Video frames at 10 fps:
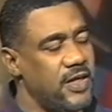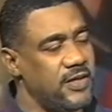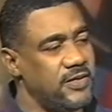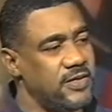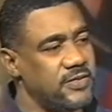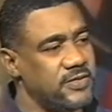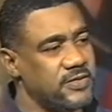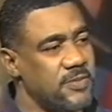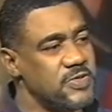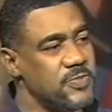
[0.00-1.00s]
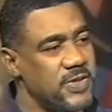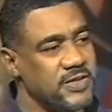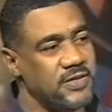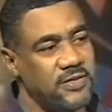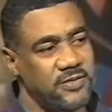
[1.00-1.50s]
and that some
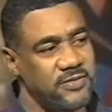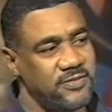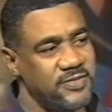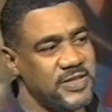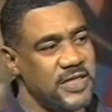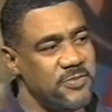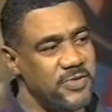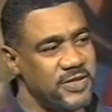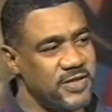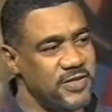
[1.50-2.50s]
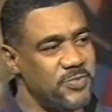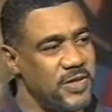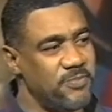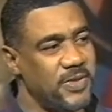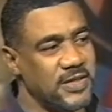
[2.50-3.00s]
special celebration is
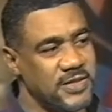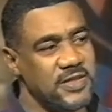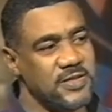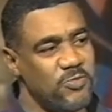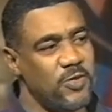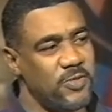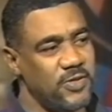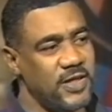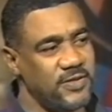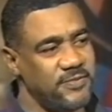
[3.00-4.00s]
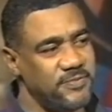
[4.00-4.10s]
being planned. Tell us more about that.